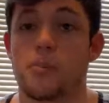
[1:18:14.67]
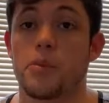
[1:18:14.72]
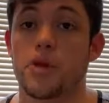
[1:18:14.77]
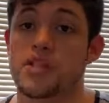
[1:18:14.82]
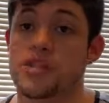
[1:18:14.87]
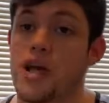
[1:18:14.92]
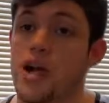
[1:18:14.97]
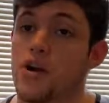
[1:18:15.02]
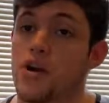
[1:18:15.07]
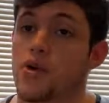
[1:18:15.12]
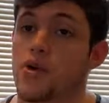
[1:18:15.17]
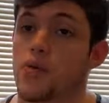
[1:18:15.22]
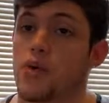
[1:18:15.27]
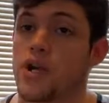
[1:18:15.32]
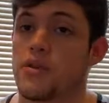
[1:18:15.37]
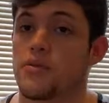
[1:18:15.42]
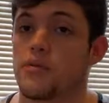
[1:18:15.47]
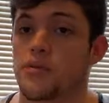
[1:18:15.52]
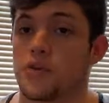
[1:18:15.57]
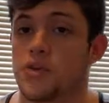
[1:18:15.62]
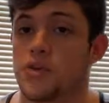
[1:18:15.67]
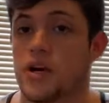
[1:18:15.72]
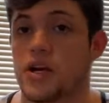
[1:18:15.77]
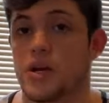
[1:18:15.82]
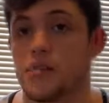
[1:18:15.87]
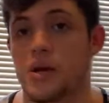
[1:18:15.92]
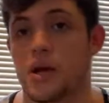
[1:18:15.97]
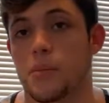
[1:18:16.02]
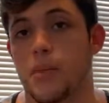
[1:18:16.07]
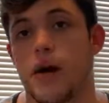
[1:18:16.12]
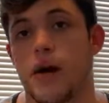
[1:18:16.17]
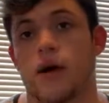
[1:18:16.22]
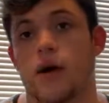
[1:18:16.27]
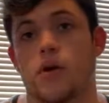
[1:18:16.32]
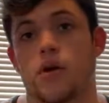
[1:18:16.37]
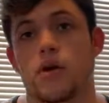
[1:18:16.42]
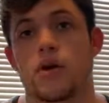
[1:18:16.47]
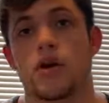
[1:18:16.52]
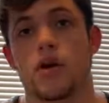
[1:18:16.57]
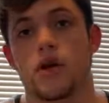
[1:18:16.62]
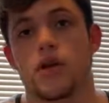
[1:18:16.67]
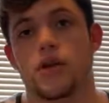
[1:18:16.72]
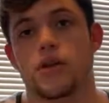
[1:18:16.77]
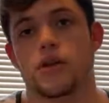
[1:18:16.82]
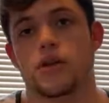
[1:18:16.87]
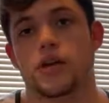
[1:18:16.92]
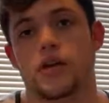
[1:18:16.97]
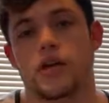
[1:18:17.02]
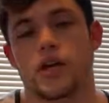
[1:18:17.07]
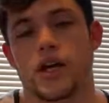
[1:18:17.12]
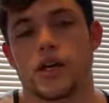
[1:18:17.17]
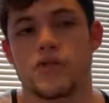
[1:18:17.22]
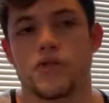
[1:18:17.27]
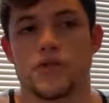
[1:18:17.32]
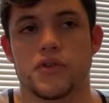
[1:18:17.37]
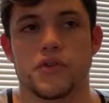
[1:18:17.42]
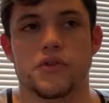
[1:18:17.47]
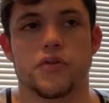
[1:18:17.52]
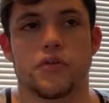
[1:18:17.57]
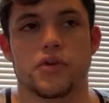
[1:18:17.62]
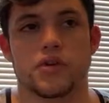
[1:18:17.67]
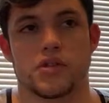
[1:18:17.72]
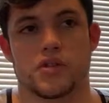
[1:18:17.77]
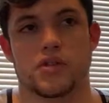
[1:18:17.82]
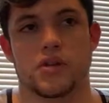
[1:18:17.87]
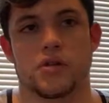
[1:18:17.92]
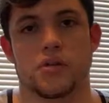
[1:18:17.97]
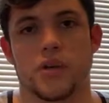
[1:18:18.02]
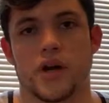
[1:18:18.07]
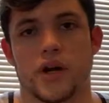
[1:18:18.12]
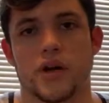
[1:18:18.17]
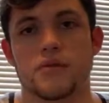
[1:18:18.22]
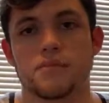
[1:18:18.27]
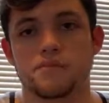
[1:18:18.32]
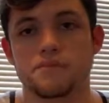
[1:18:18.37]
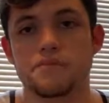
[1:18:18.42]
but it's not great for trying to make power. The S54 is a little better.